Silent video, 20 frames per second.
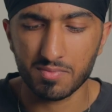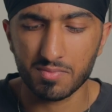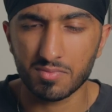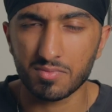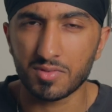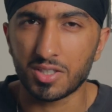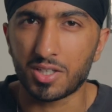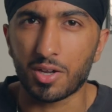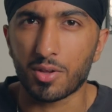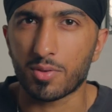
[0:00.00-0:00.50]

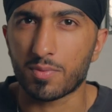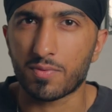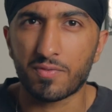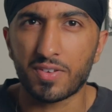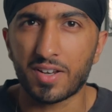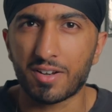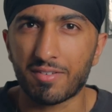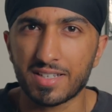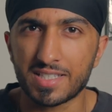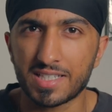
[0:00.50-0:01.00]

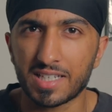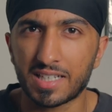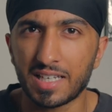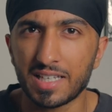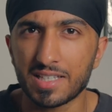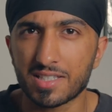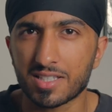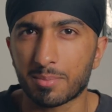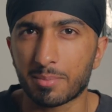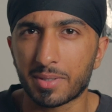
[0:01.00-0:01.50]

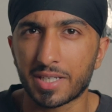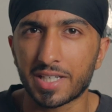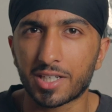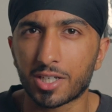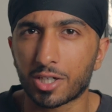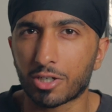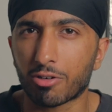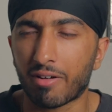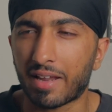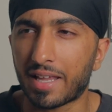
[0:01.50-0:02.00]
theoretically somebody
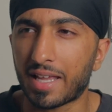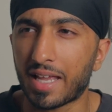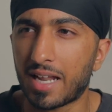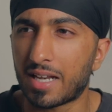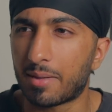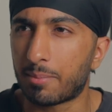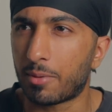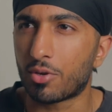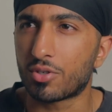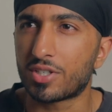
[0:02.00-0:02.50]
could create an
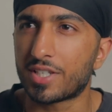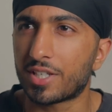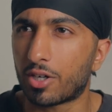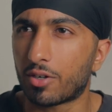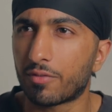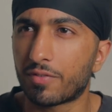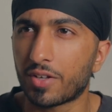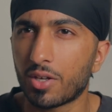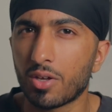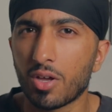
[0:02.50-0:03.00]
emoji
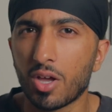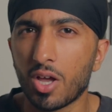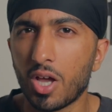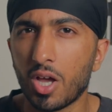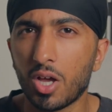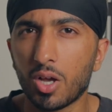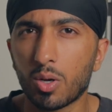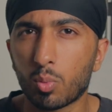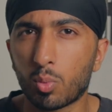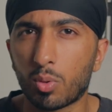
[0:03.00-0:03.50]
of you
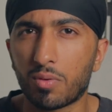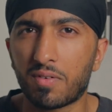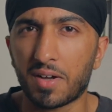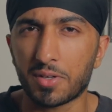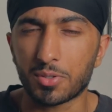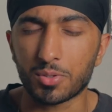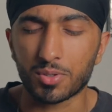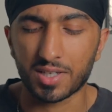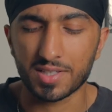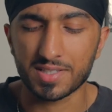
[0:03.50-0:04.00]

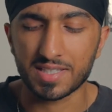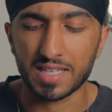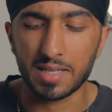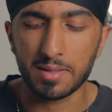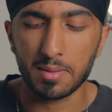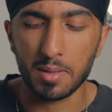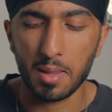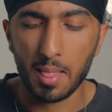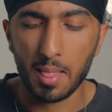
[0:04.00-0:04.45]
without your consent,